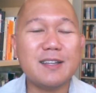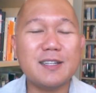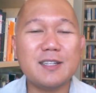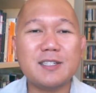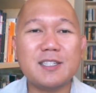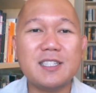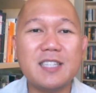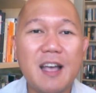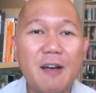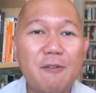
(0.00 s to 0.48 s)

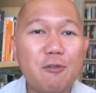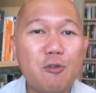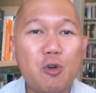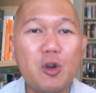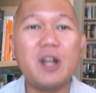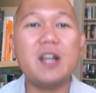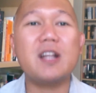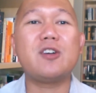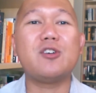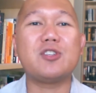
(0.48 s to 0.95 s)

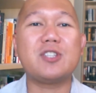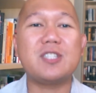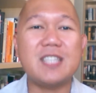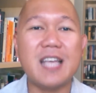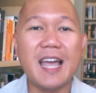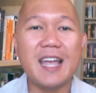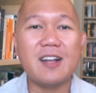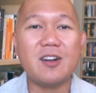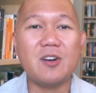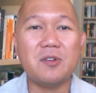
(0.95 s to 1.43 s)
self-critical
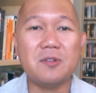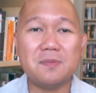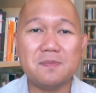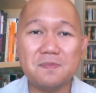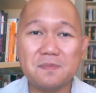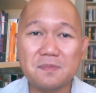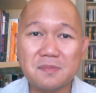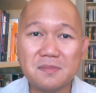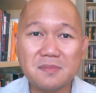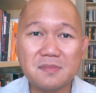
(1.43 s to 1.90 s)
cycle,
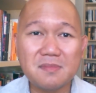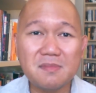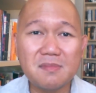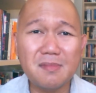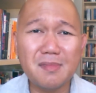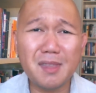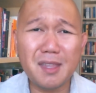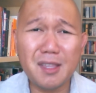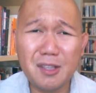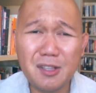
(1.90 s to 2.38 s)

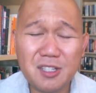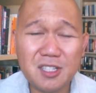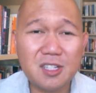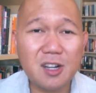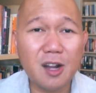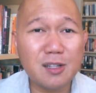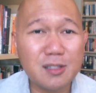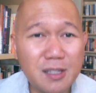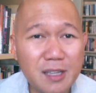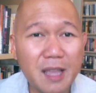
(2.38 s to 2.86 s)
you
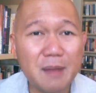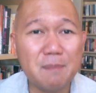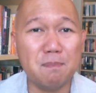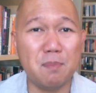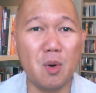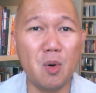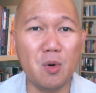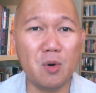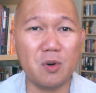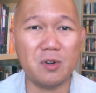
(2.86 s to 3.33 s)
start to get
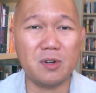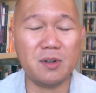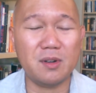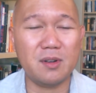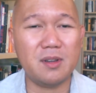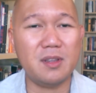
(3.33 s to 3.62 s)
bored.